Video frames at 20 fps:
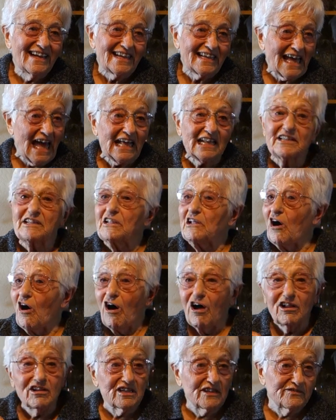and
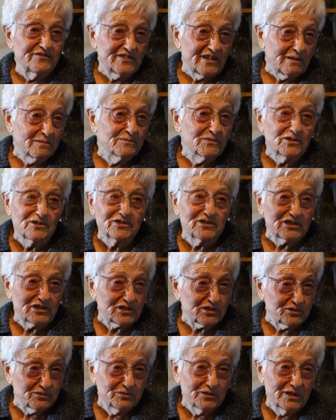all of them used to
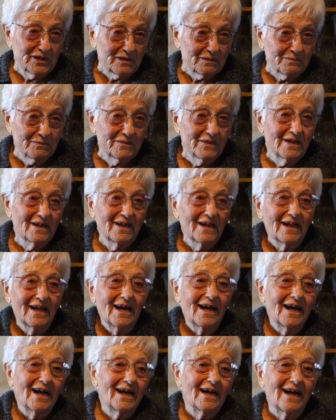swim.
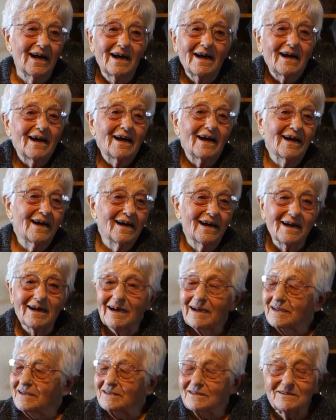
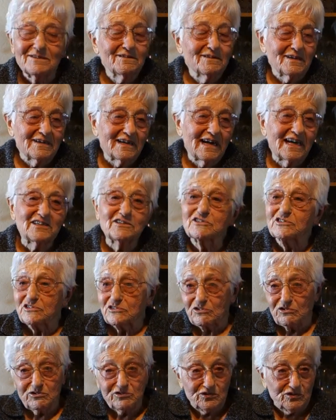I know, I used to
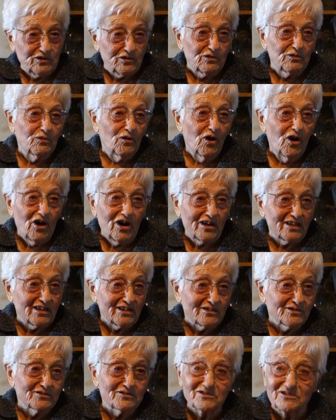go to the water
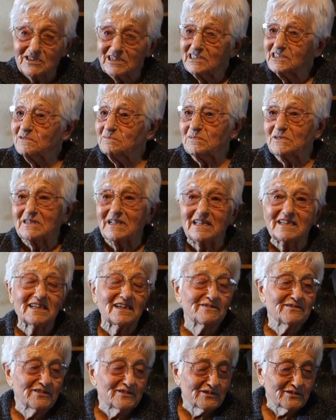and do things, but I
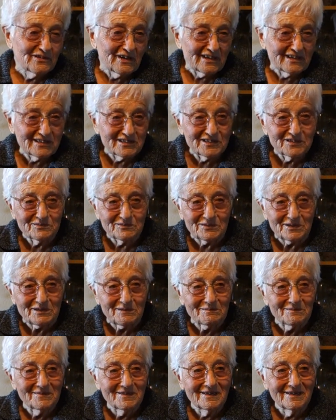never knew how to swim.
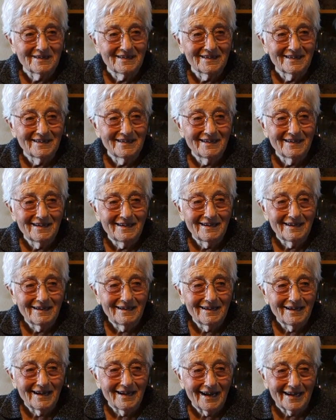
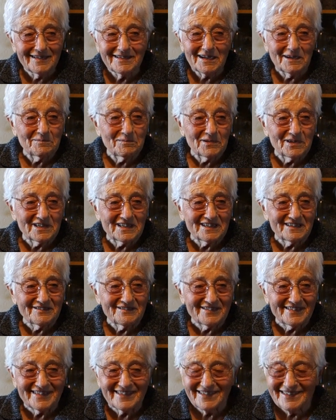I can't believe
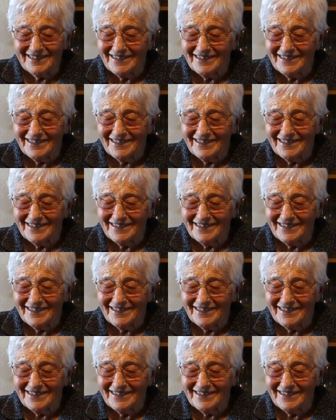it.